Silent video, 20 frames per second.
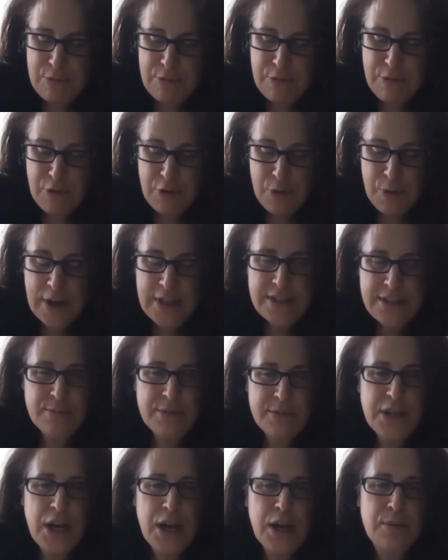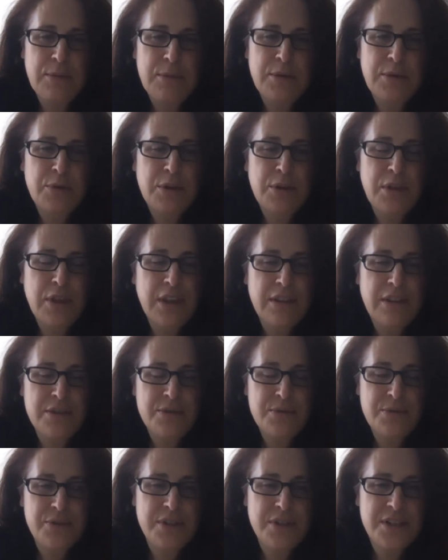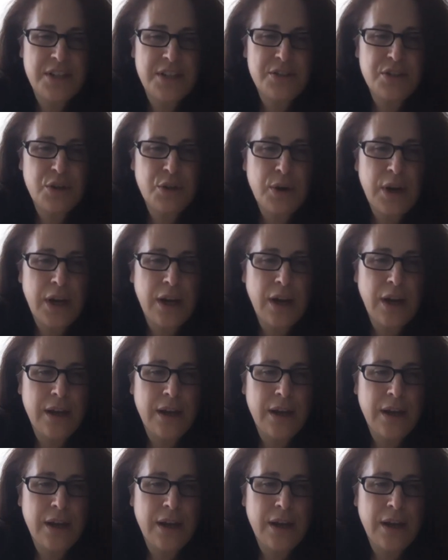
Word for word: for quite some time, and we think this was just such a great